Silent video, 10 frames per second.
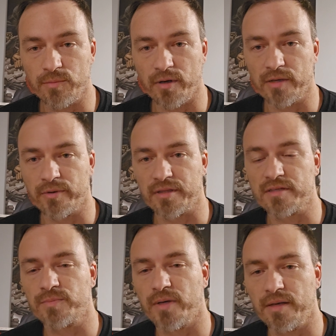running with
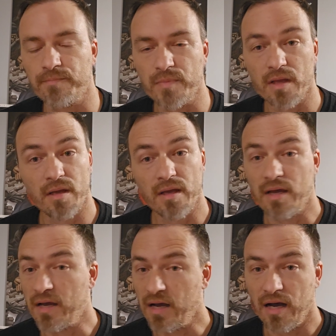this, but
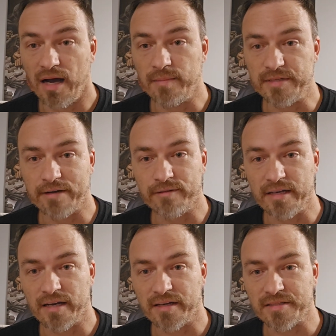I'm definitely
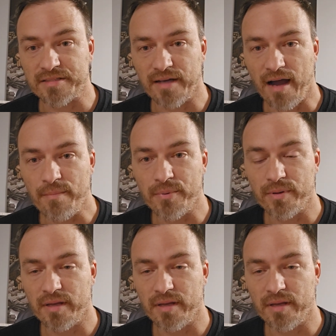not going to stop.